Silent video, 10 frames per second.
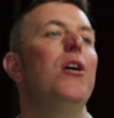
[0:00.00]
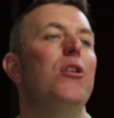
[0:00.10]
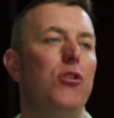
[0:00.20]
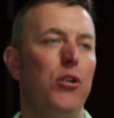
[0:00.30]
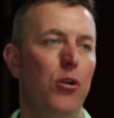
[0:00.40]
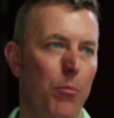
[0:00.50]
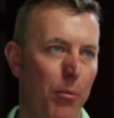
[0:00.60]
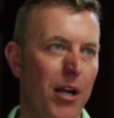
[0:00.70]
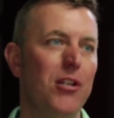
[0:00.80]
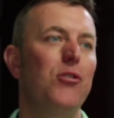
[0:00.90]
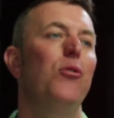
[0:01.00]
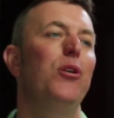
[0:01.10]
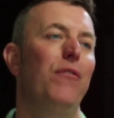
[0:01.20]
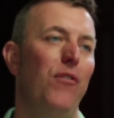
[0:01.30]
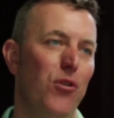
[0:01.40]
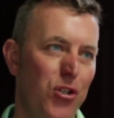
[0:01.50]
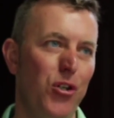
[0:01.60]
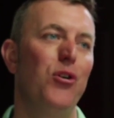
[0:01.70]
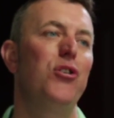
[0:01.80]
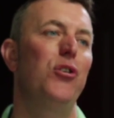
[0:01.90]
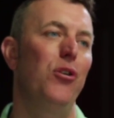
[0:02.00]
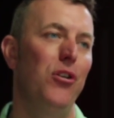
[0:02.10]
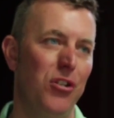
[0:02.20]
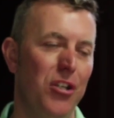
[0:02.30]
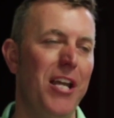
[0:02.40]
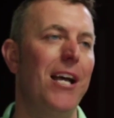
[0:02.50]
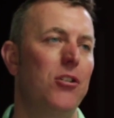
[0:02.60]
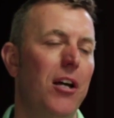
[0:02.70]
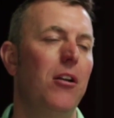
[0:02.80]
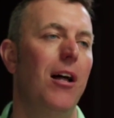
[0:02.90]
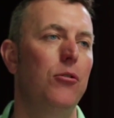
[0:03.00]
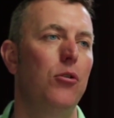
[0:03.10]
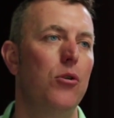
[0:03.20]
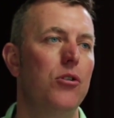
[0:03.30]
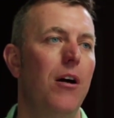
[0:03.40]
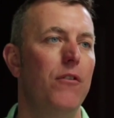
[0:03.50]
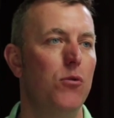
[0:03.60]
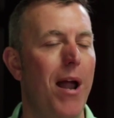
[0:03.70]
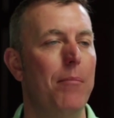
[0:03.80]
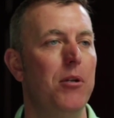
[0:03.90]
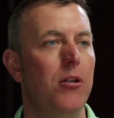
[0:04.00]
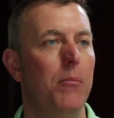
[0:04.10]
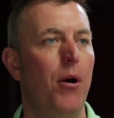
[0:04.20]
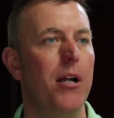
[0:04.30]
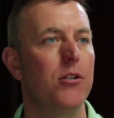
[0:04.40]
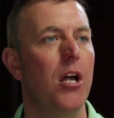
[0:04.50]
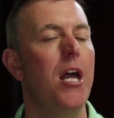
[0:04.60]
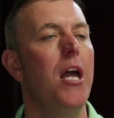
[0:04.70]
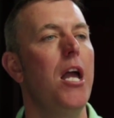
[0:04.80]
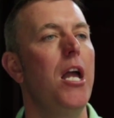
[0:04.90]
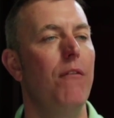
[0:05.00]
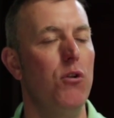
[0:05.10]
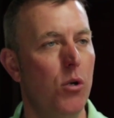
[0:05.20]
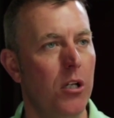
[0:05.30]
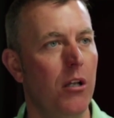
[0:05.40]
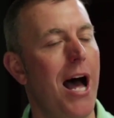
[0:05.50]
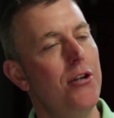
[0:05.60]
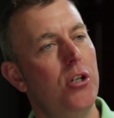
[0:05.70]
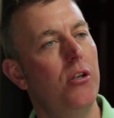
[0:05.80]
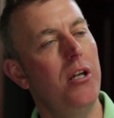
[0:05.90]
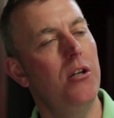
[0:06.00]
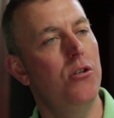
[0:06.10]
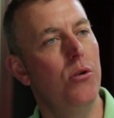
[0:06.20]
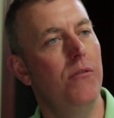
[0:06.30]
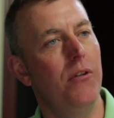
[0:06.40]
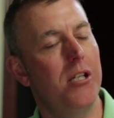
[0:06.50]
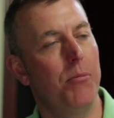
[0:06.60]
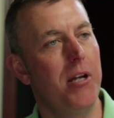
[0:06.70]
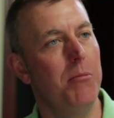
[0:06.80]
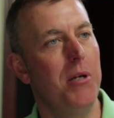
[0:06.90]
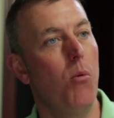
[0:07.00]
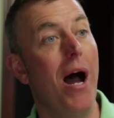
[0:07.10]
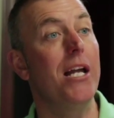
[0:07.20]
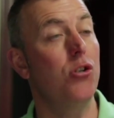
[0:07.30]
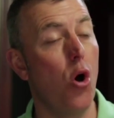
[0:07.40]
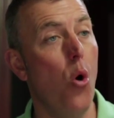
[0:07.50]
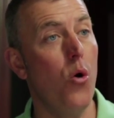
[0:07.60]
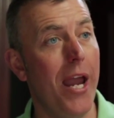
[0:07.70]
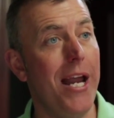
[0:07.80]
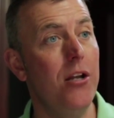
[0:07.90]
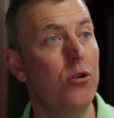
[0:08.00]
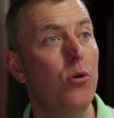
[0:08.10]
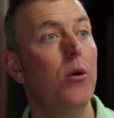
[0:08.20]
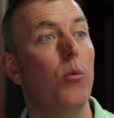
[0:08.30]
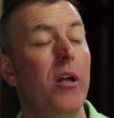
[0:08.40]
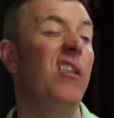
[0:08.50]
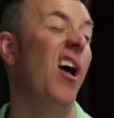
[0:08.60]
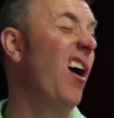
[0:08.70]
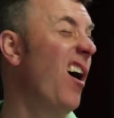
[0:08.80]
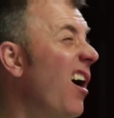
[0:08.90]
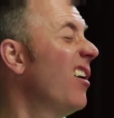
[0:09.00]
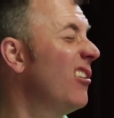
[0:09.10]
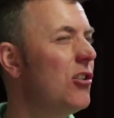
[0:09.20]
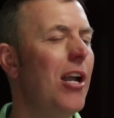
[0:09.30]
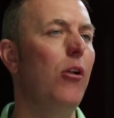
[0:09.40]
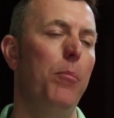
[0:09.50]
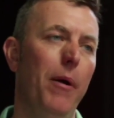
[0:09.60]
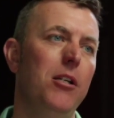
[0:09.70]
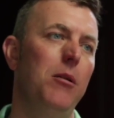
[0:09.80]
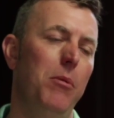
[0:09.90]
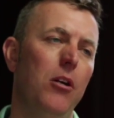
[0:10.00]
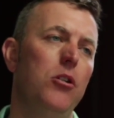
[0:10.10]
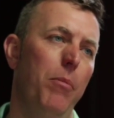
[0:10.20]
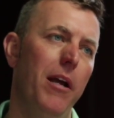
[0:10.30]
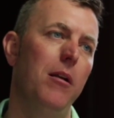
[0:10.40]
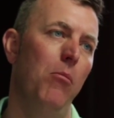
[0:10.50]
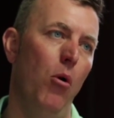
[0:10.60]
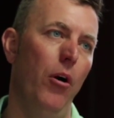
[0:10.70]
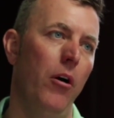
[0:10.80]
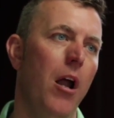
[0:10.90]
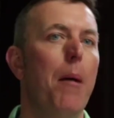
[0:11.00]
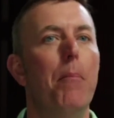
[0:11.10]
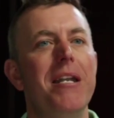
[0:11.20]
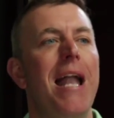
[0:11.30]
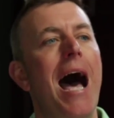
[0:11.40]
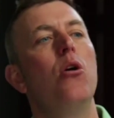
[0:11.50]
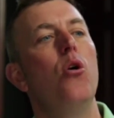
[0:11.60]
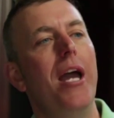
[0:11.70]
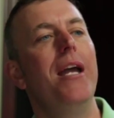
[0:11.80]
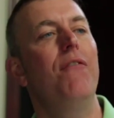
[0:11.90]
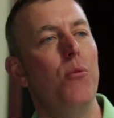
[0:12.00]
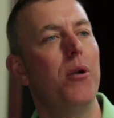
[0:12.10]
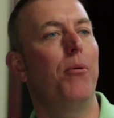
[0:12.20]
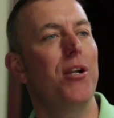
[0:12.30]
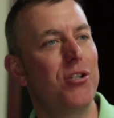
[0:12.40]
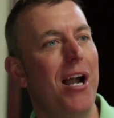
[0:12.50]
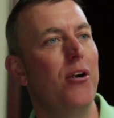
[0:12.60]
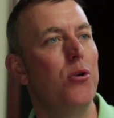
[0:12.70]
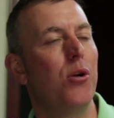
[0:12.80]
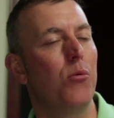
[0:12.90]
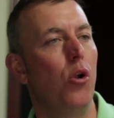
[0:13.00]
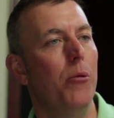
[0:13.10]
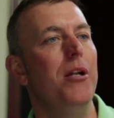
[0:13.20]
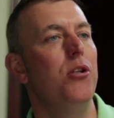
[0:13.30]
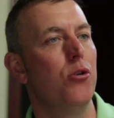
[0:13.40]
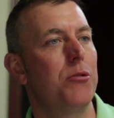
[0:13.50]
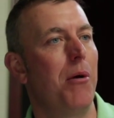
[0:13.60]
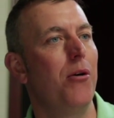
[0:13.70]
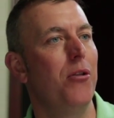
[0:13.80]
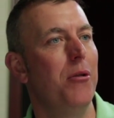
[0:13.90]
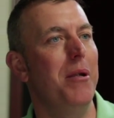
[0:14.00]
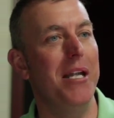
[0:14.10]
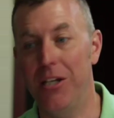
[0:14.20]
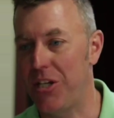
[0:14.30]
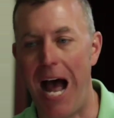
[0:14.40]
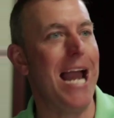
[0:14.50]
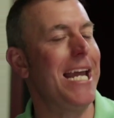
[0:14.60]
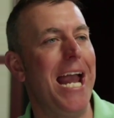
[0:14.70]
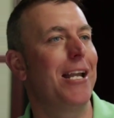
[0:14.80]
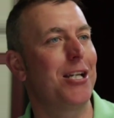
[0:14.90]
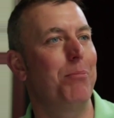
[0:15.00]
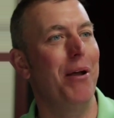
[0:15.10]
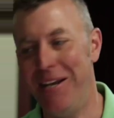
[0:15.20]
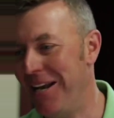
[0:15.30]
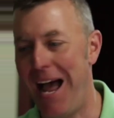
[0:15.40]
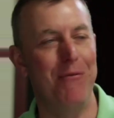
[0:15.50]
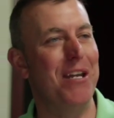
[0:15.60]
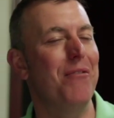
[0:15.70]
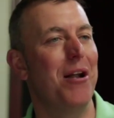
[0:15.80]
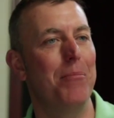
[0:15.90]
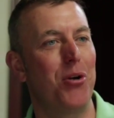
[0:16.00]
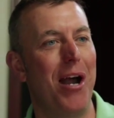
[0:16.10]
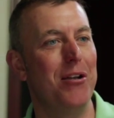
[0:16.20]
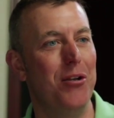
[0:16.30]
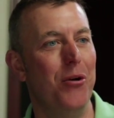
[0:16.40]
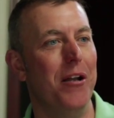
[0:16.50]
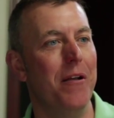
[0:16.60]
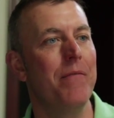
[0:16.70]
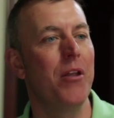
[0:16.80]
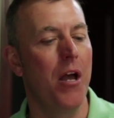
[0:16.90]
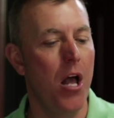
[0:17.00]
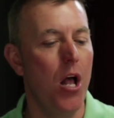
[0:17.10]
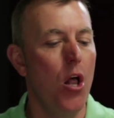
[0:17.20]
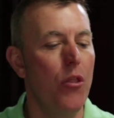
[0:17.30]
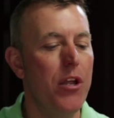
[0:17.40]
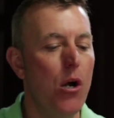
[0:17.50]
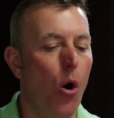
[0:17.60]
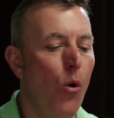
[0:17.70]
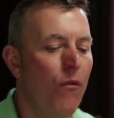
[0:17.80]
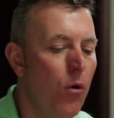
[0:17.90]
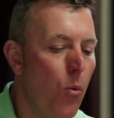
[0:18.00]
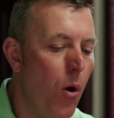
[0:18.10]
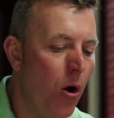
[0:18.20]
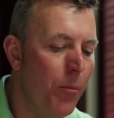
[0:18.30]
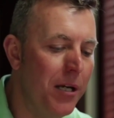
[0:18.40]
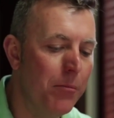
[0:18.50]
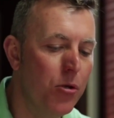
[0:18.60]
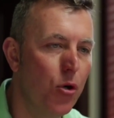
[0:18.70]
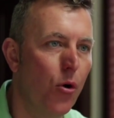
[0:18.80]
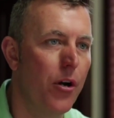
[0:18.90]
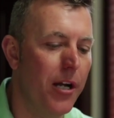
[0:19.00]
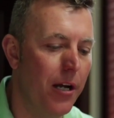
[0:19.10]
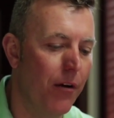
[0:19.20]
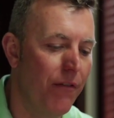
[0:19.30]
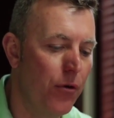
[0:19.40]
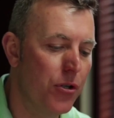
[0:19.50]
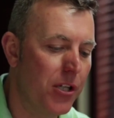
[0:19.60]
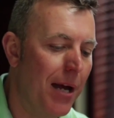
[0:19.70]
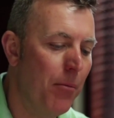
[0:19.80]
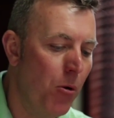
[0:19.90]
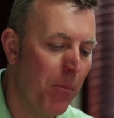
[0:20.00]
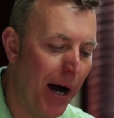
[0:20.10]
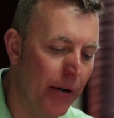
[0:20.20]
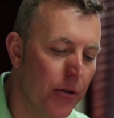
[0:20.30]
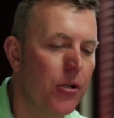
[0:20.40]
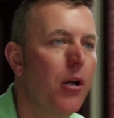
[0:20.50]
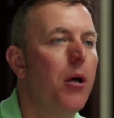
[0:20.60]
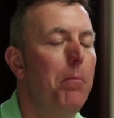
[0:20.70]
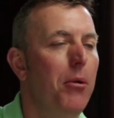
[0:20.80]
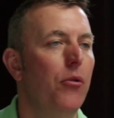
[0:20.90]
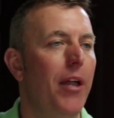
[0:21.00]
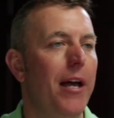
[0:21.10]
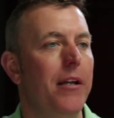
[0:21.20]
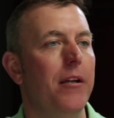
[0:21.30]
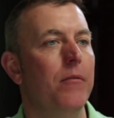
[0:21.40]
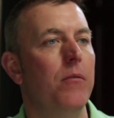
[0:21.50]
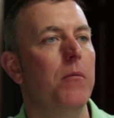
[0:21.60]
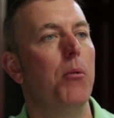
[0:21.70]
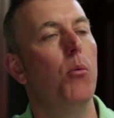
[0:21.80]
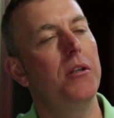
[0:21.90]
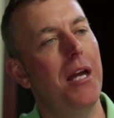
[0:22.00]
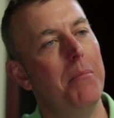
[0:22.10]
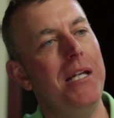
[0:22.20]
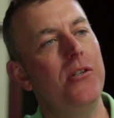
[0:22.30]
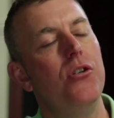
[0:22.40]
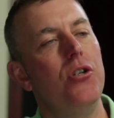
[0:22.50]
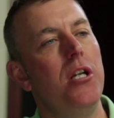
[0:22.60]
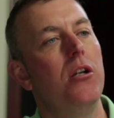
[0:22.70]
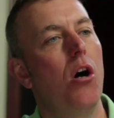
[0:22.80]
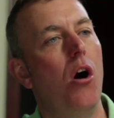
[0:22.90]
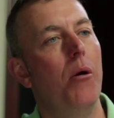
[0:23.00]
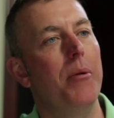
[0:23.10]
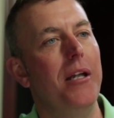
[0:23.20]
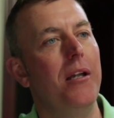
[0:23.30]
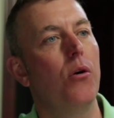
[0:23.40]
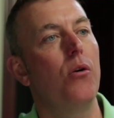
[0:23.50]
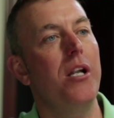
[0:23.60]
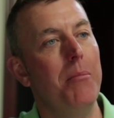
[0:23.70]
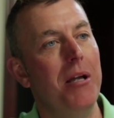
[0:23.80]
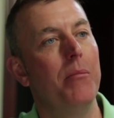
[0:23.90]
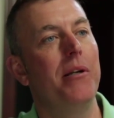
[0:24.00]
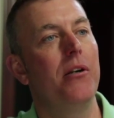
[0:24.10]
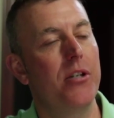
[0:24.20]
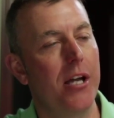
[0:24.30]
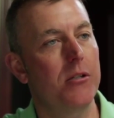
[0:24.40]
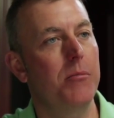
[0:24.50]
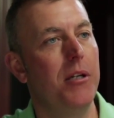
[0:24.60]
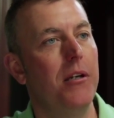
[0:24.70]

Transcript: So your appraisal, your first year insurance, the tax, title, out the door stuff is wrapped into the price. If you can logically and intuitively explain to me why it's okay to do it when the seller pays it because you paid them more, but not okay if it would appraise higher, you can roll them in. You're smarter than me because I can't explain it. I've given up trying to do it. The overwhelming majority of first-time home buyers build that in. But what that means is you need to call me or email me or text me